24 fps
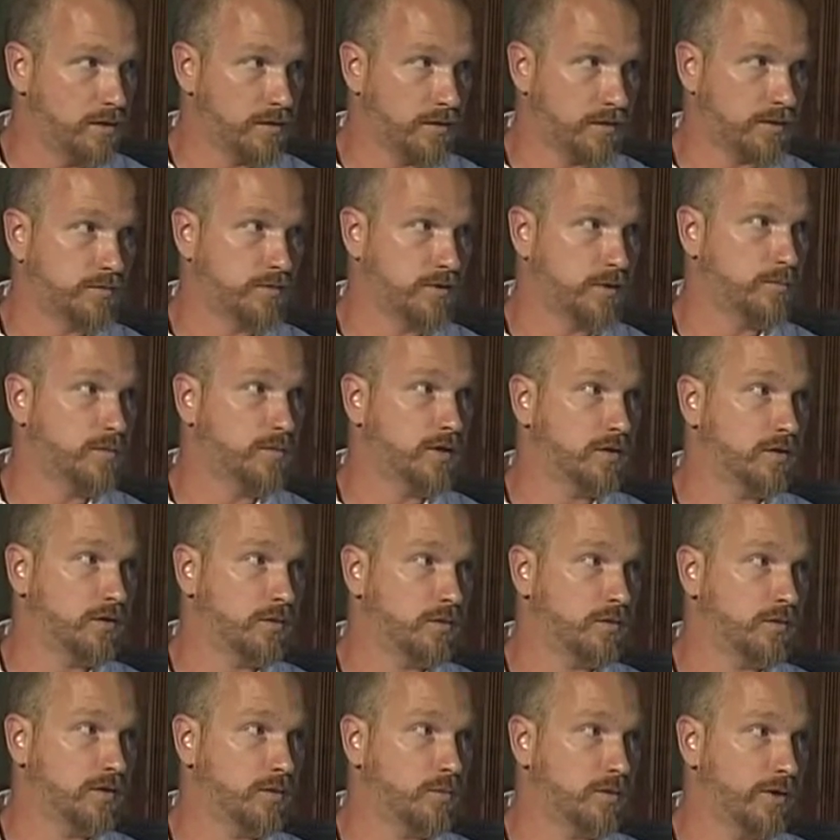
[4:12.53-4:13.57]
That's something
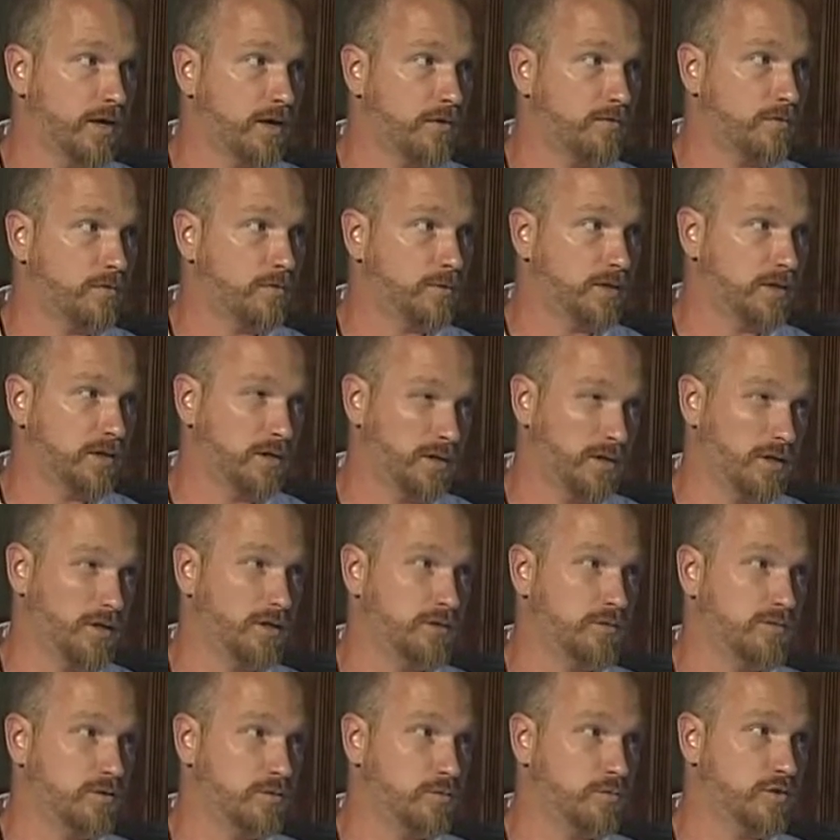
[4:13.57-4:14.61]
new that we haven't really
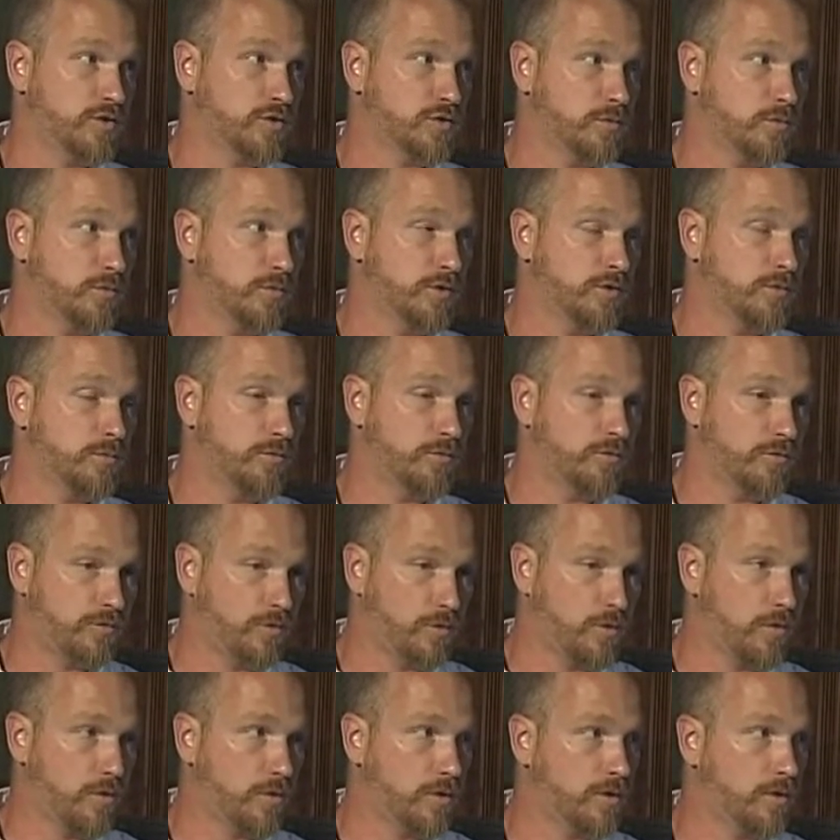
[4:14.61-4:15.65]
done too much with
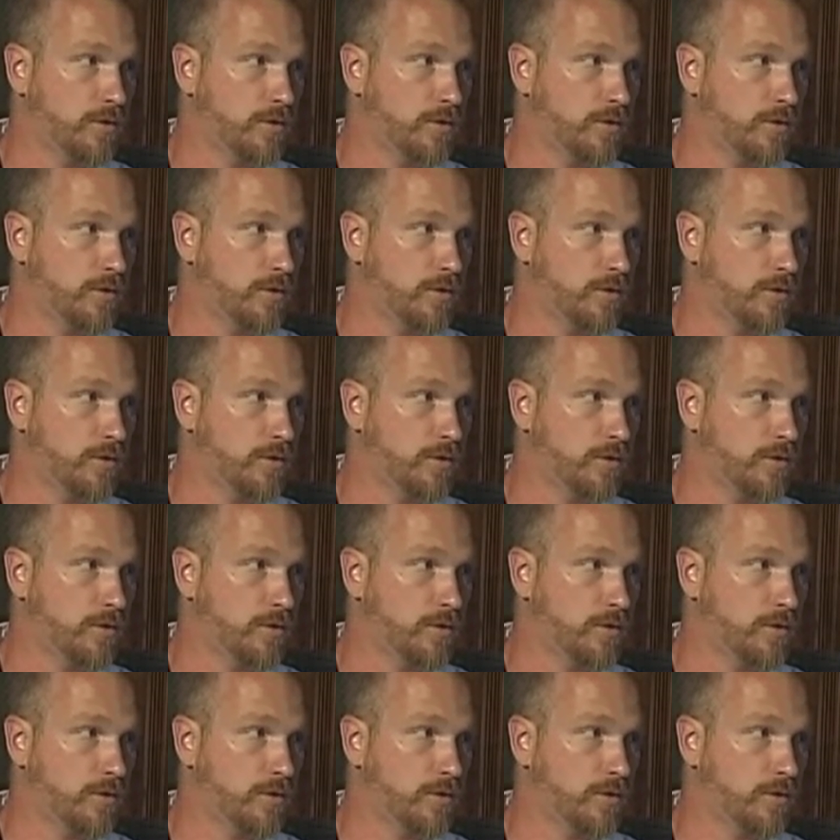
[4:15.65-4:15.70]
before.